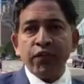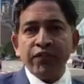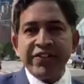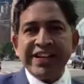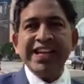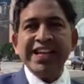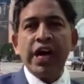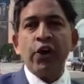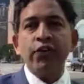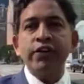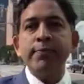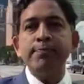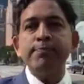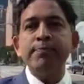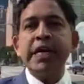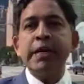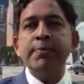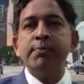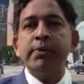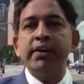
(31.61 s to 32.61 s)

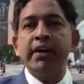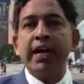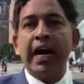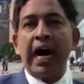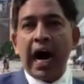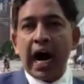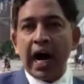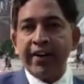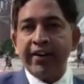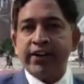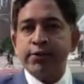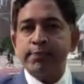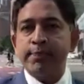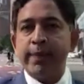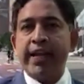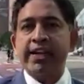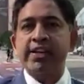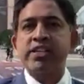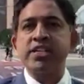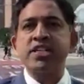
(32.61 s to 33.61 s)
50,000 people are
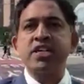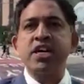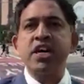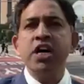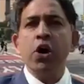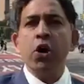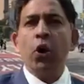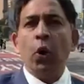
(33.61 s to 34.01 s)
expected.